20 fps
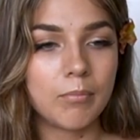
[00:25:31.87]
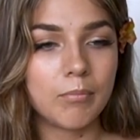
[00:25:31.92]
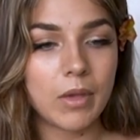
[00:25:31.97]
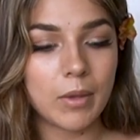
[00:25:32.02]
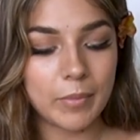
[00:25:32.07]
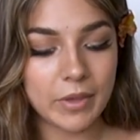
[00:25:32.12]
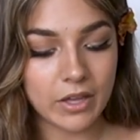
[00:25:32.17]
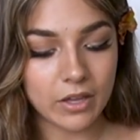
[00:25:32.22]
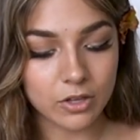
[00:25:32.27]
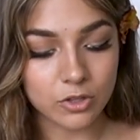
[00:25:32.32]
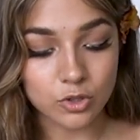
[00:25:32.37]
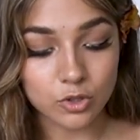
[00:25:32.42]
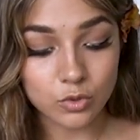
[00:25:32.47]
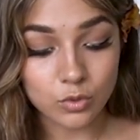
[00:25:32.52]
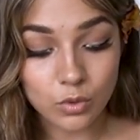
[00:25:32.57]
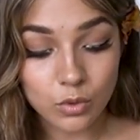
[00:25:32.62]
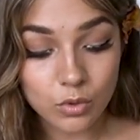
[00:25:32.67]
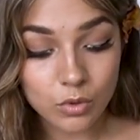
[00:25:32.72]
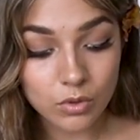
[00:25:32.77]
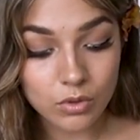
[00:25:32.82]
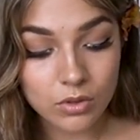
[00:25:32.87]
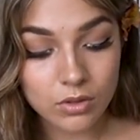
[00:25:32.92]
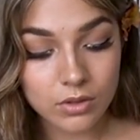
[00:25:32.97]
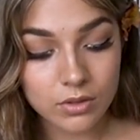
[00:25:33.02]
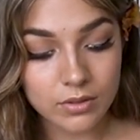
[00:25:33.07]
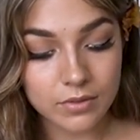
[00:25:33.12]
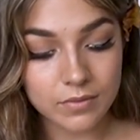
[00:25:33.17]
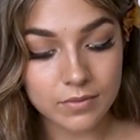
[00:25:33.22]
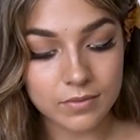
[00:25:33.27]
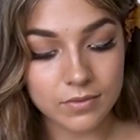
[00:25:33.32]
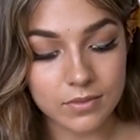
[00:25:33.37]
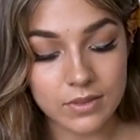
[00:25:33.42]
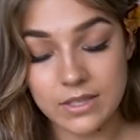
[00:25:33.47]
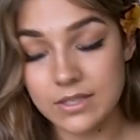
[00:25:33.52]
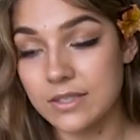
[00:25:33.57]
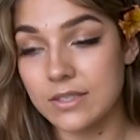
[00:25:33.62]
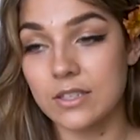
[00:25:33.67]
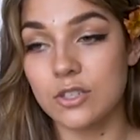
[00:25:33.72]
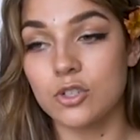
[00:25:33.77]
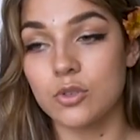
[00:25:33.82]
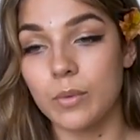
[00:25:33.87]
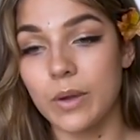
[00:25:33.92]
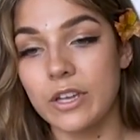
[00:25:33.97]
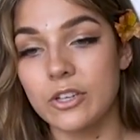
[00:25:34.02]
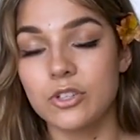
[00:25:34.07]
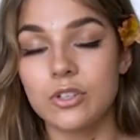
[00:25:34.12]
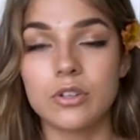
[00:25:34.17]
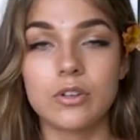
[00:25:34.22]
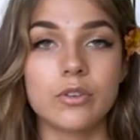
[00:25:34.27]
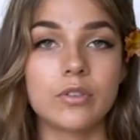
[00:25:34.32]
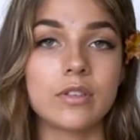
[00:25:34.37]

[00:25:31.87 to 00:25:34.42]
maybe control this situation